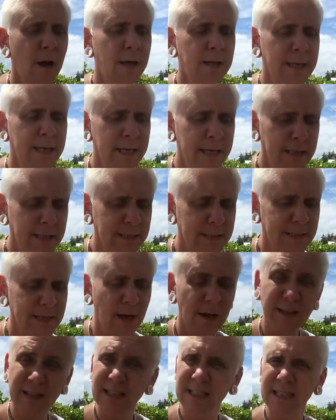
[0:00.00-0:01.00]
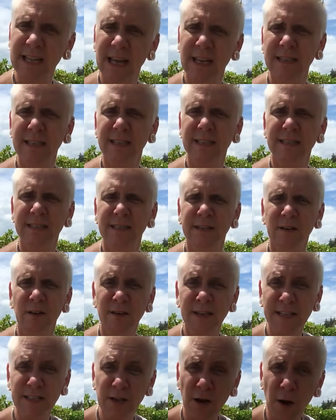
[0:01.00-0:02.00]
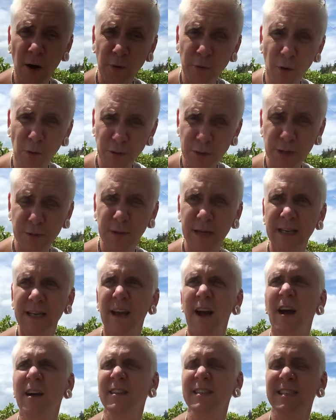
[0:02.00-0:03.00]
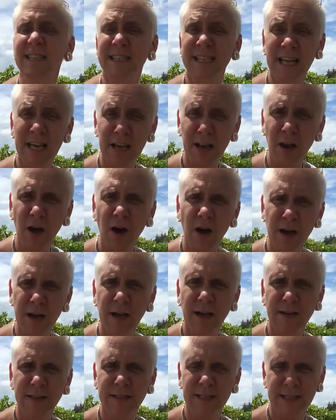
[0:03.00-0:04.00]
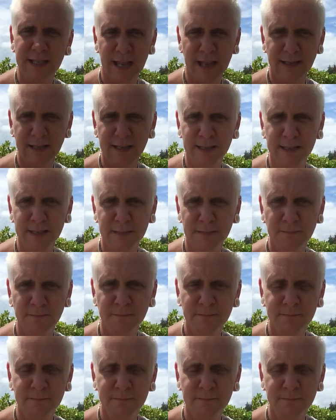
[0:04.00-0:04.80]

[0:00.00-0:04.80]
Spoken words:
I need to understand it, and I need to hold on to it until I understand it.